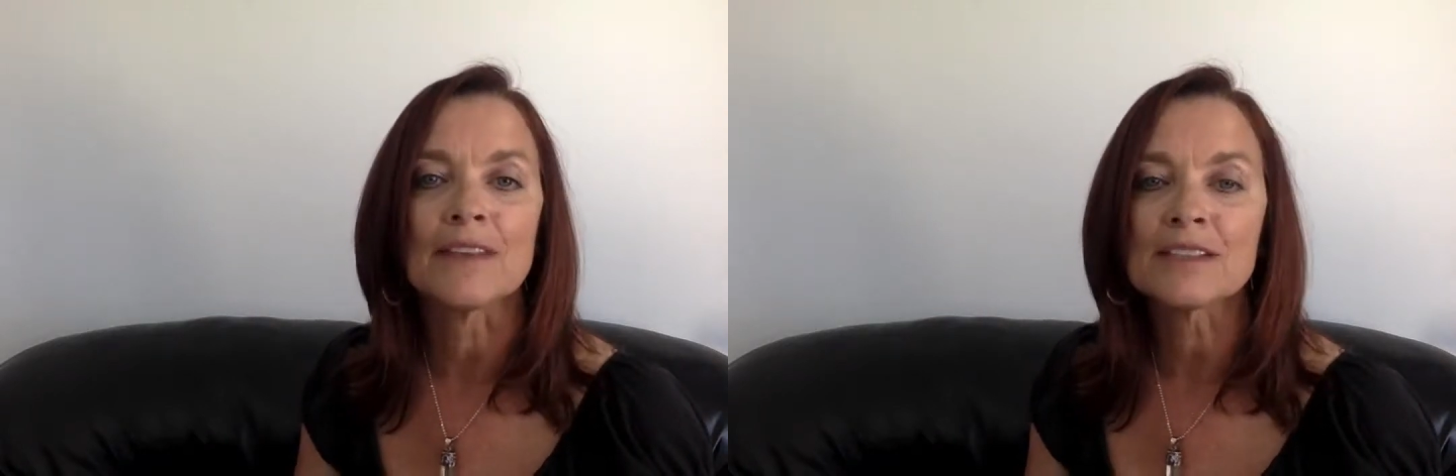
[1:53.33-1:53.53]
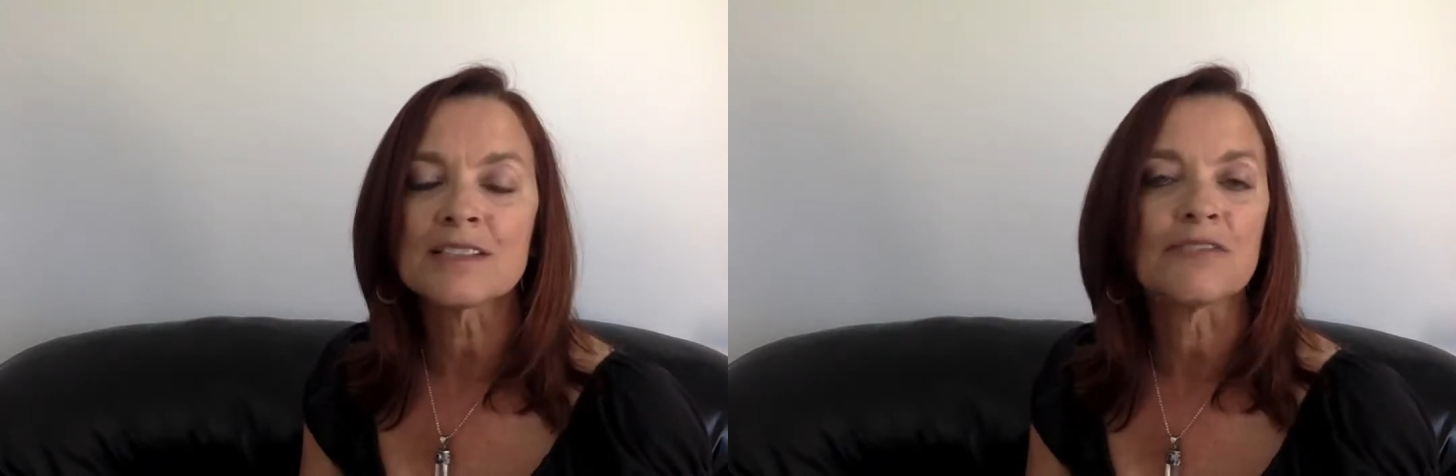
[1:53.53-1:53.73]

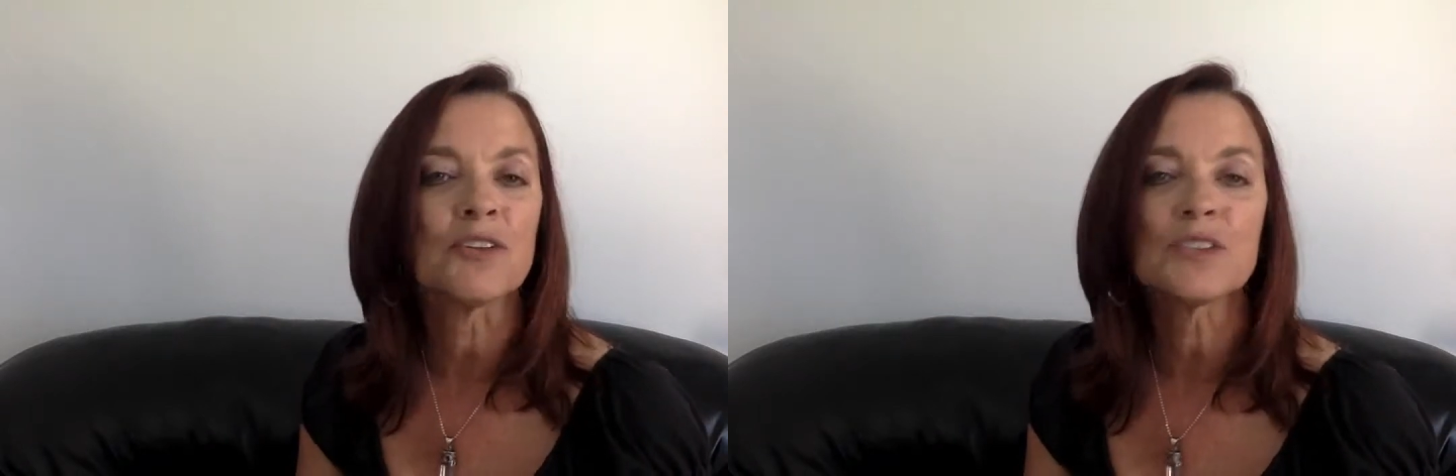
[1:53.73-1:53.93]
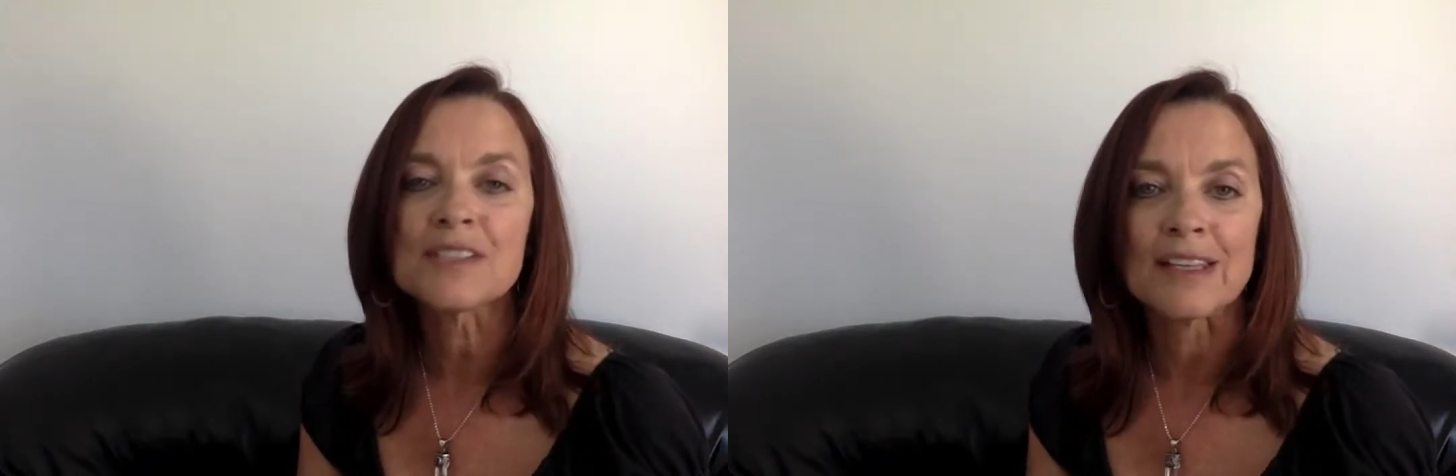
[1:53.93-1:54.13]
That's the
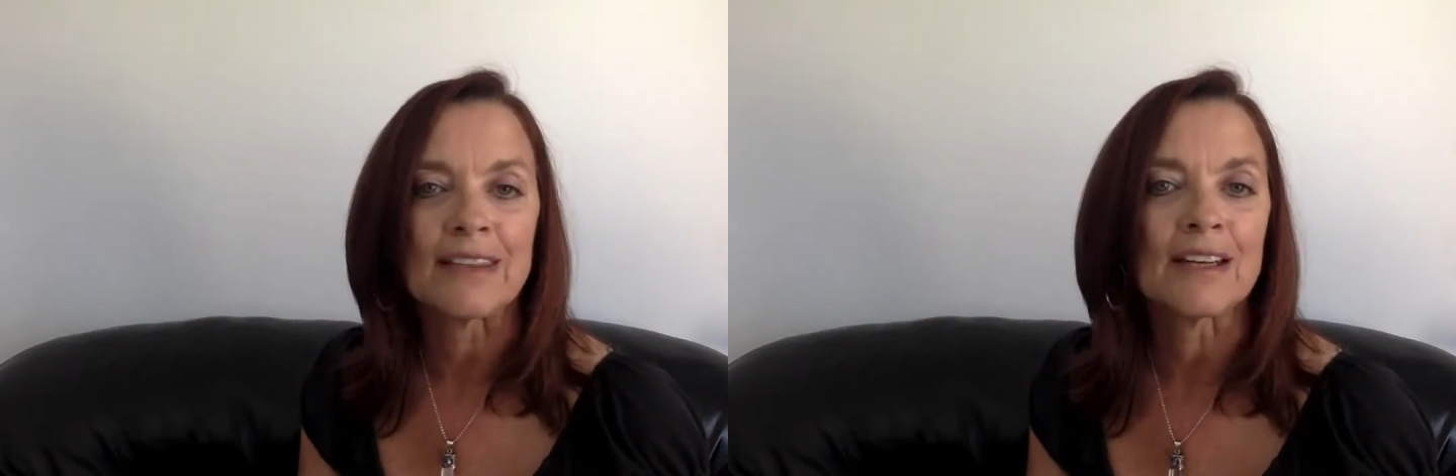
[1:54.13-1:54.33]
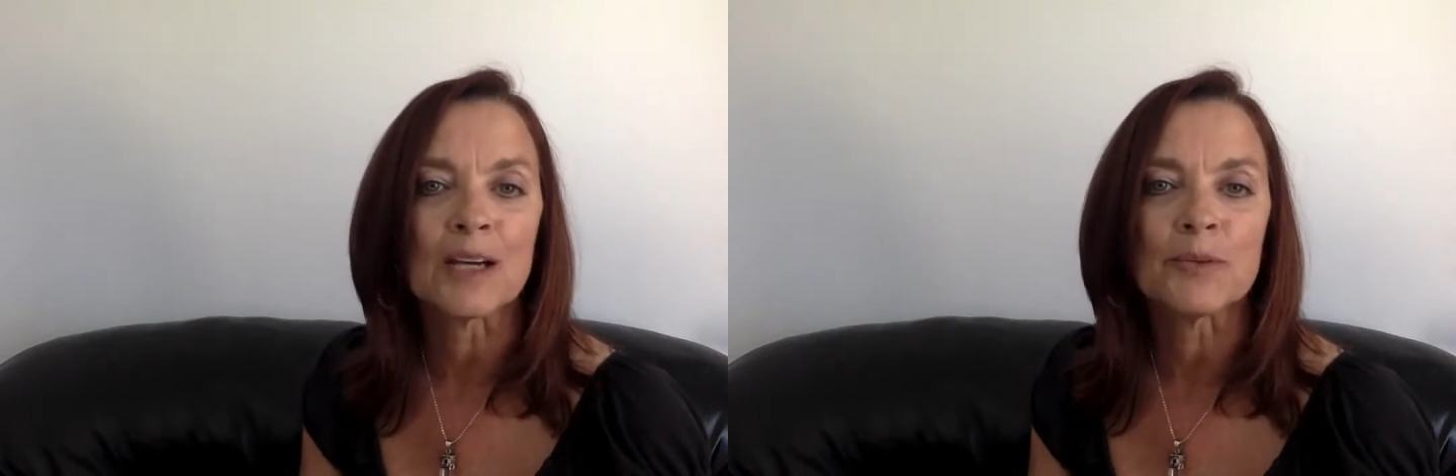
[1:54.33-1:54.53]
first thing
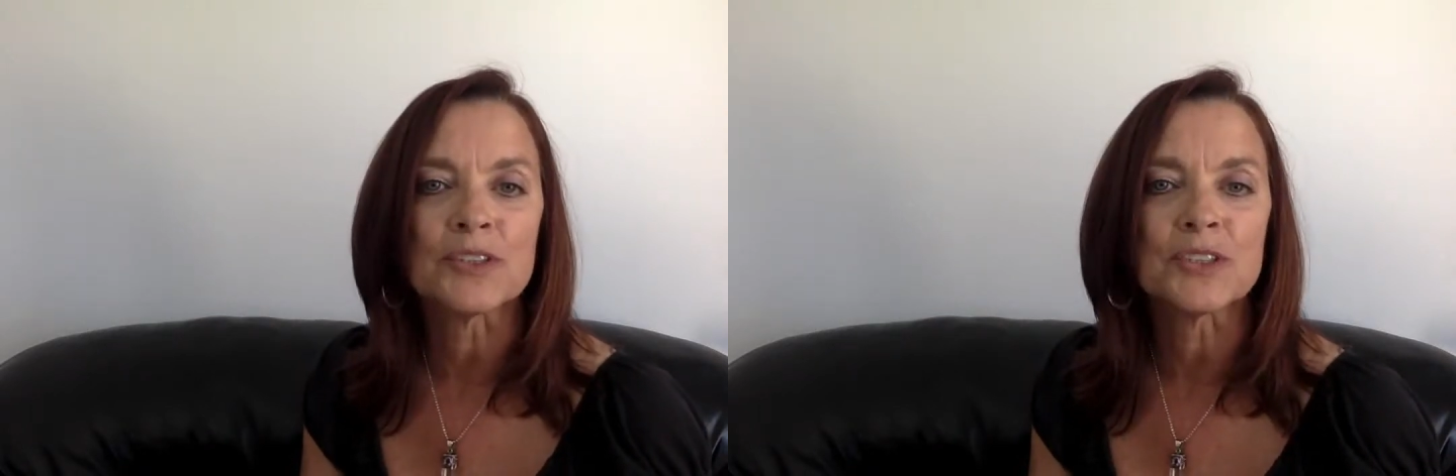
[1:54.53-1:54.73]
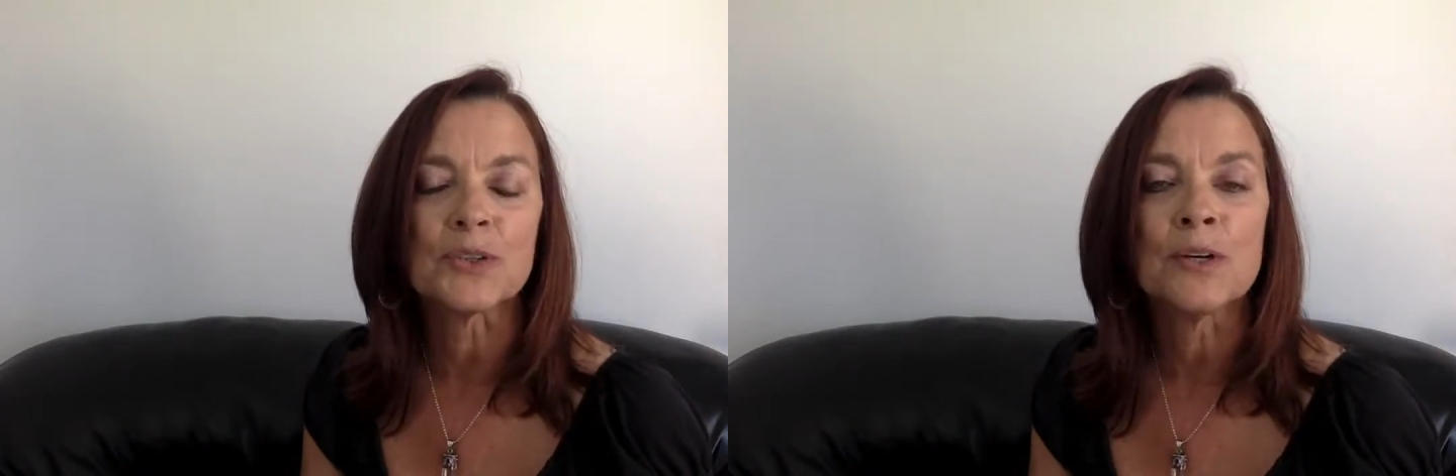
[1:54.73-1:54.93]
that I would
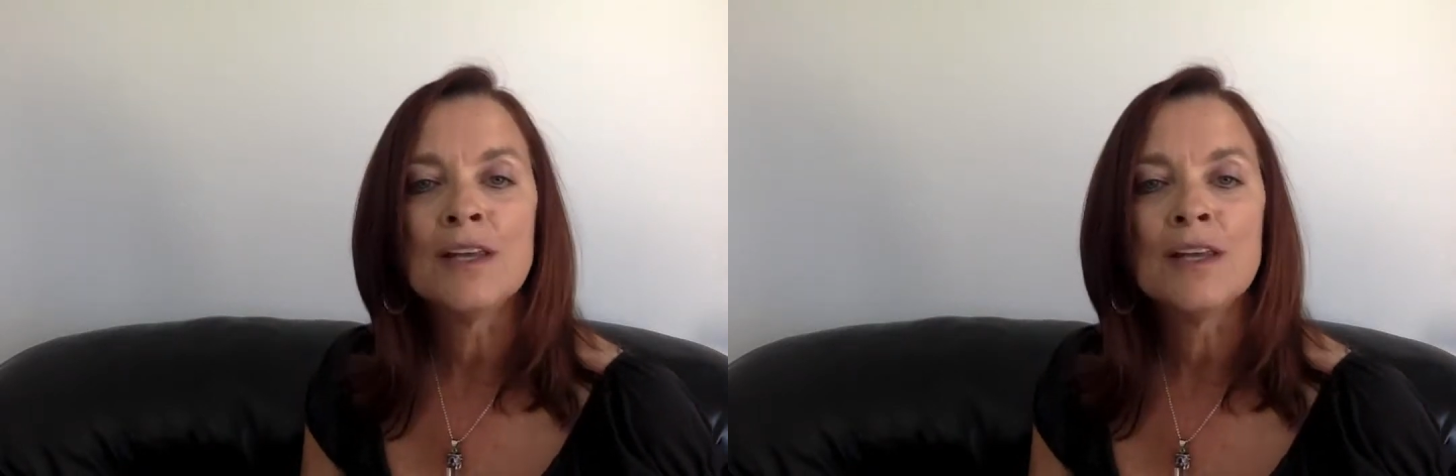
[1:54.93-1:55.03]
do.